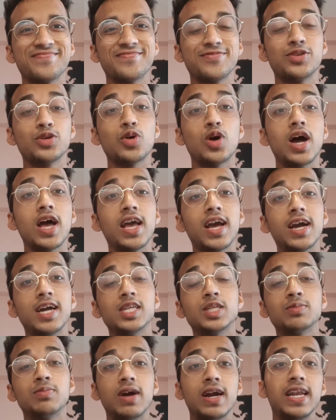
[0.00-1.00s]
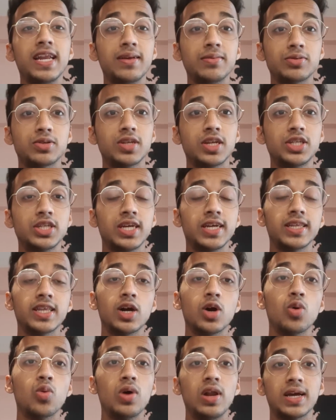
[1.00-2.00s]
So hi guys, my name is
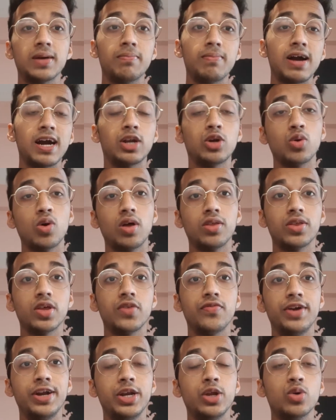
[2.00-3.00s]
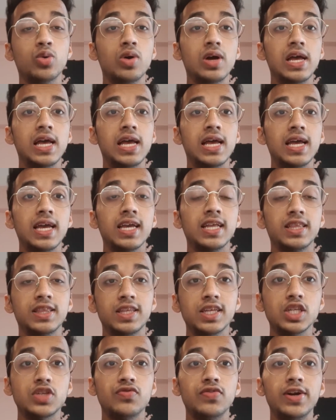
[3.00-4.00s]
Nachiketa. Welcome back to another video. In
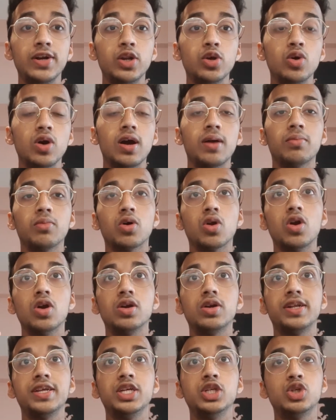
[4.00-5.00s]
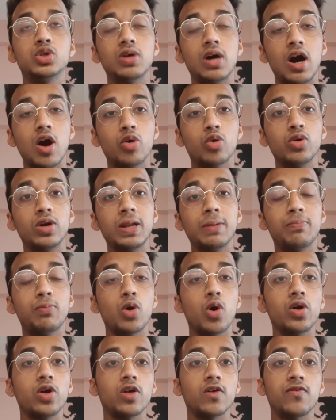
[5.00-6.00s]
this video, I'm going to teach you how to
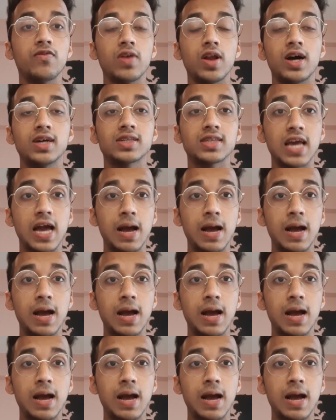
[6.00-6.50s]
deploy your Flask